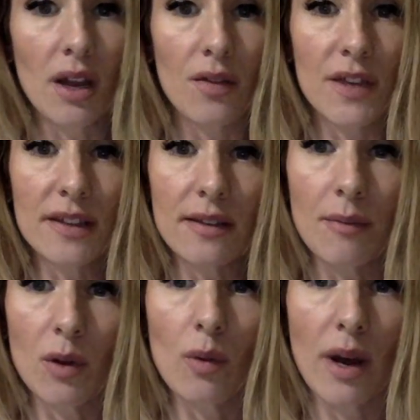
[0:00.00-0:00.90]
this is
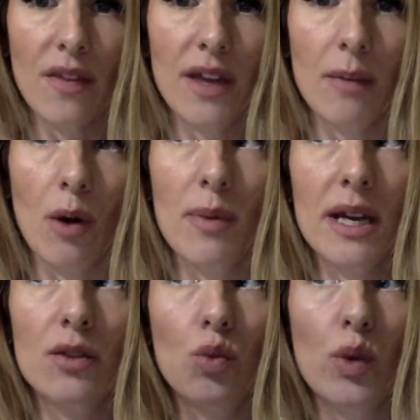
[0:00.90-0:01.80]
something we want to think about,
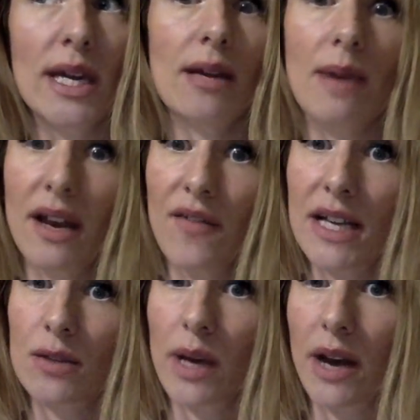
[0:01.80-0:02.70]
because we can
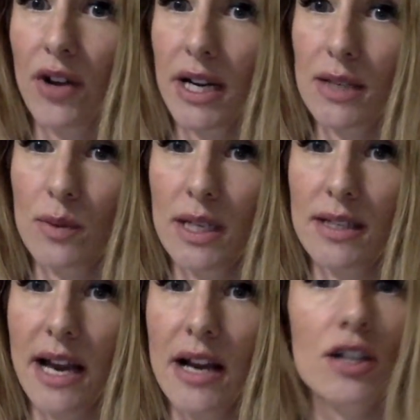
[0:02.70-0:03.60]
manifest whatever it is we
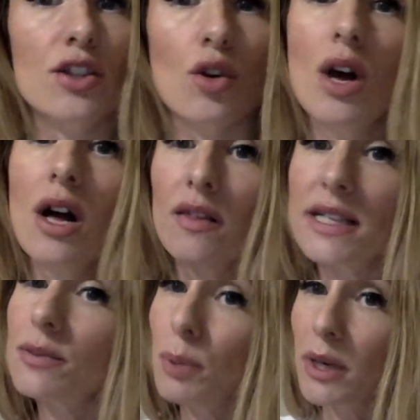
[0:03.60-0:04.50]
desire. So
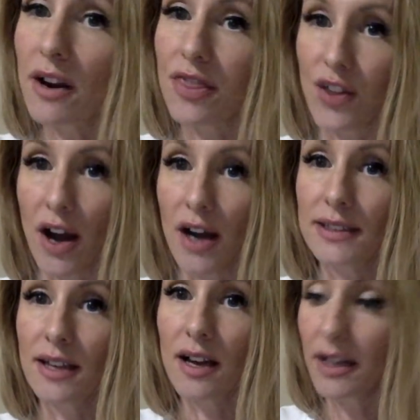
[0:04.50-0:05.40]
let's put our
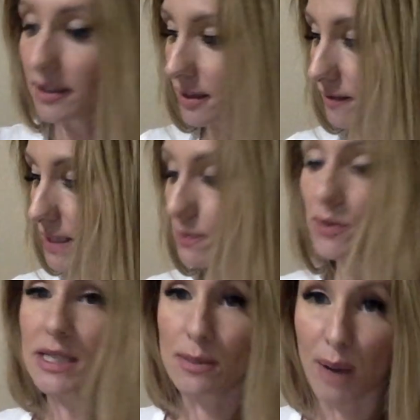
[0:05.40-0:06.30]
thoughts on. Let's be
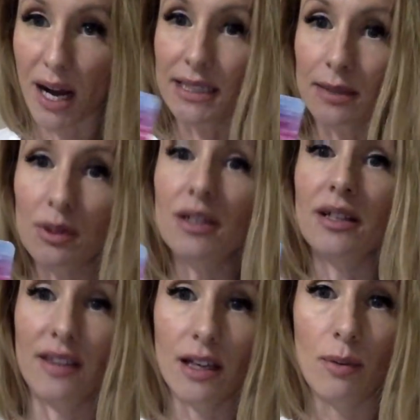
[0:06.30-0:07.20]
responsible
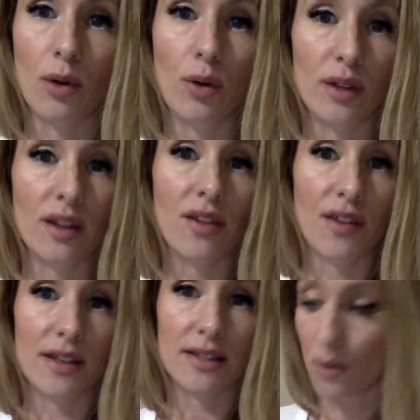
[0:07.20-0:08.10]
and think about only the
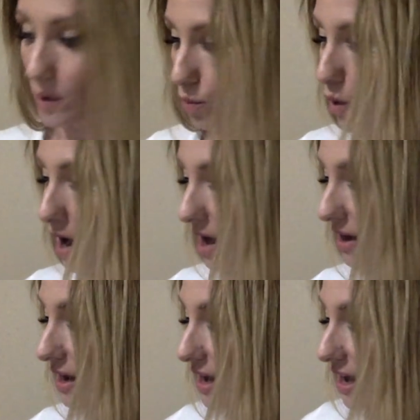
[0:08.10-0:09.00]
things that we want.
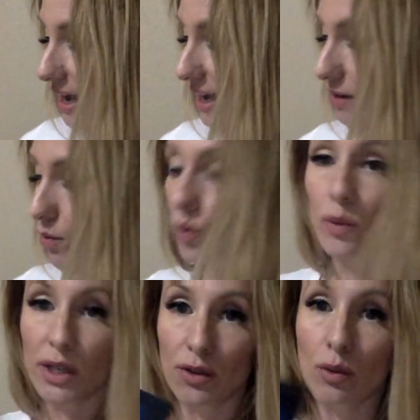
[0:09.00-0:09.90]
And what
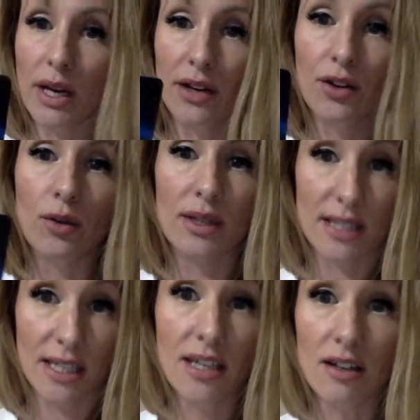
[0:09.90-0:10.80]
we do want to do is
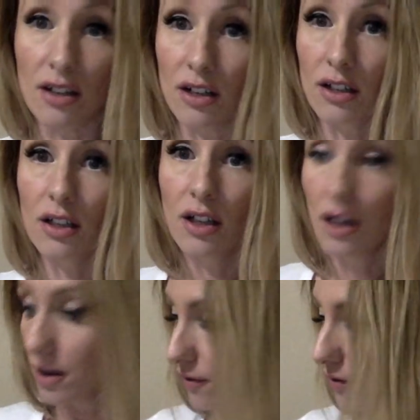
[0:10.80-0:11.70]
heal,
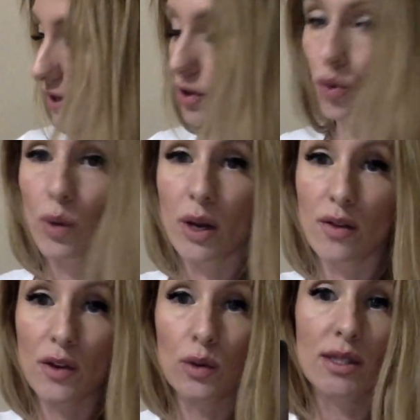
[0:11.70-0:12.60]
you know, when
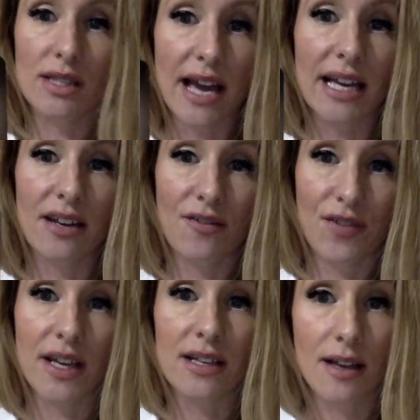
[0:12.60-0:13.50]
those negative
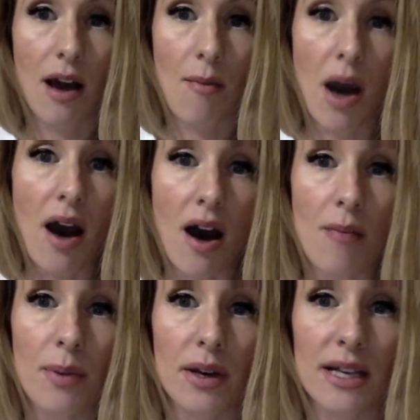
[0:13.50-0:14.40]
things come
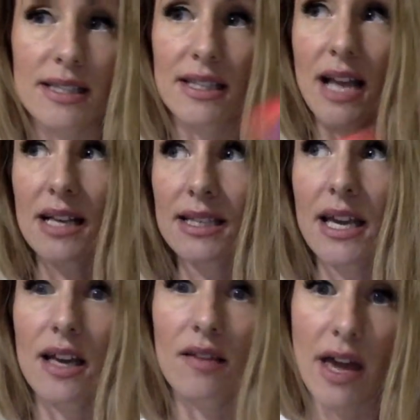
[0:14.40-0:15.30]
up. It's not
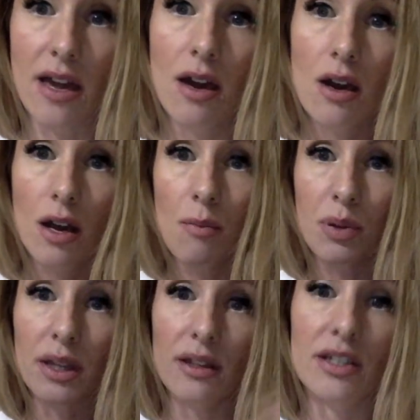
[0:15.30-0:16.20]
saying like
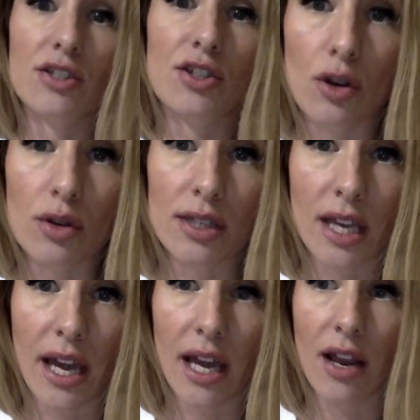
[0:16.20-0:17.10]
completely
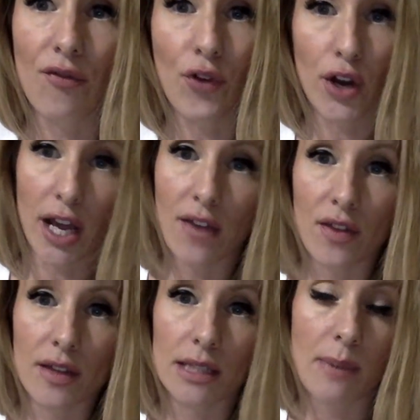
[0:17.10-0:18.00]
dissociate and forget
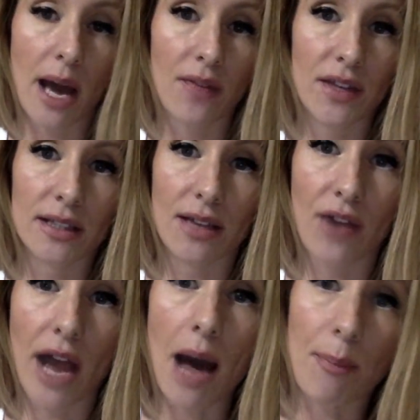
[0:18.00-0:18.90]
that these bad things
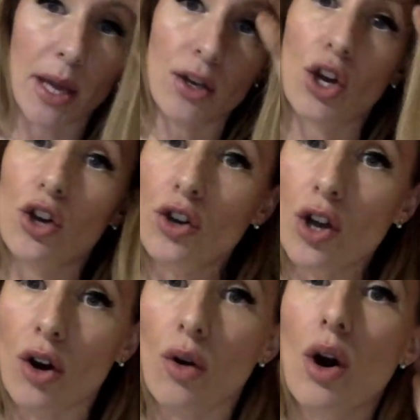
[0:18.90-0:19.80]
ever happened.
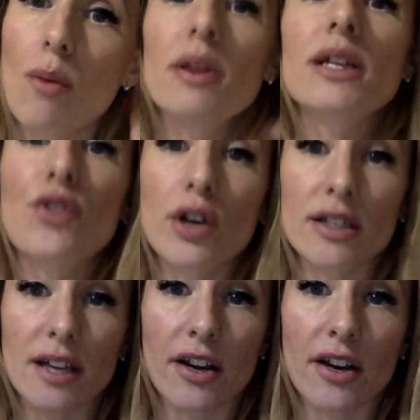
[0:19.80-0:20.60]
No, but let's focus on